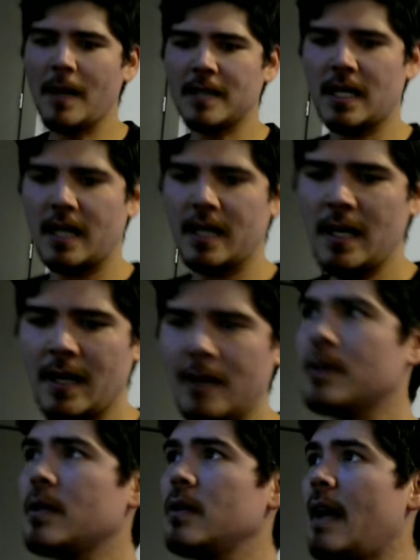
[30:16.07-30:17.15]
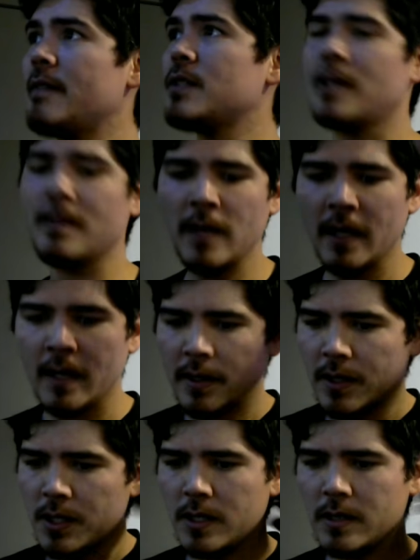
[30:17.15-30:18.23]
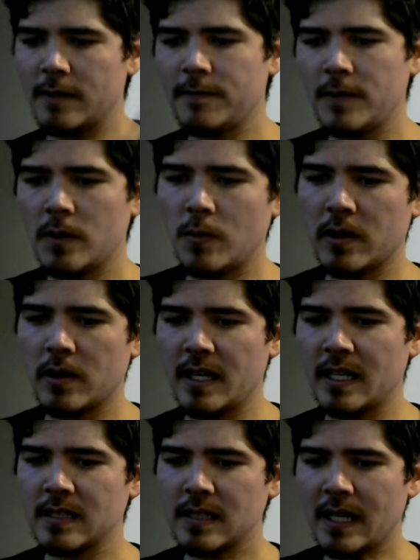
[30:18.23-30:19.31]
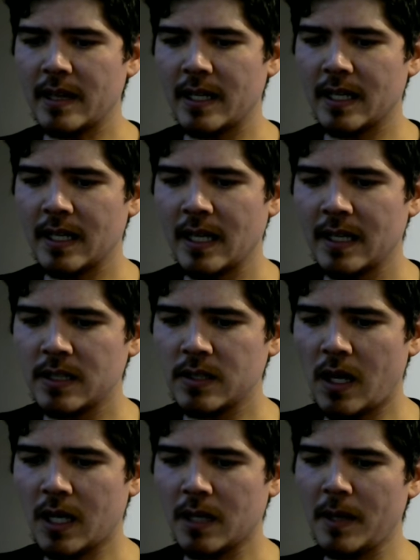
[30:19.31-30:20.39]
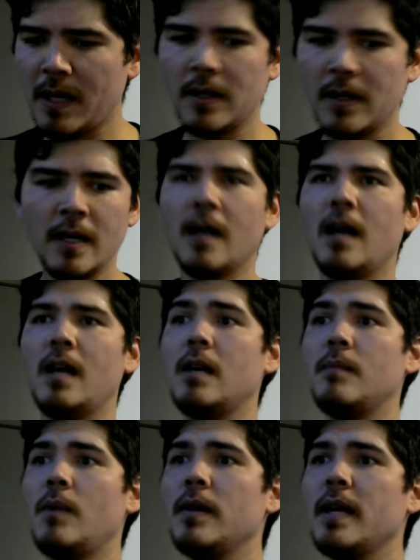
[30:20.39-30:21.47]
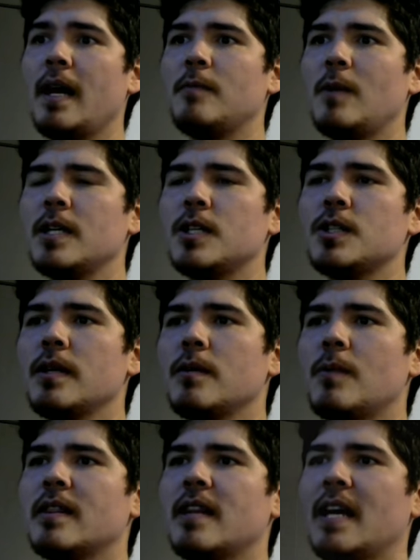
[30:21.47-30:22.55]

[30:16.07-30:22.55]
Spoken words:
about done with our live stream. There's just a few more things, I think, to talk about. I wanted to show you one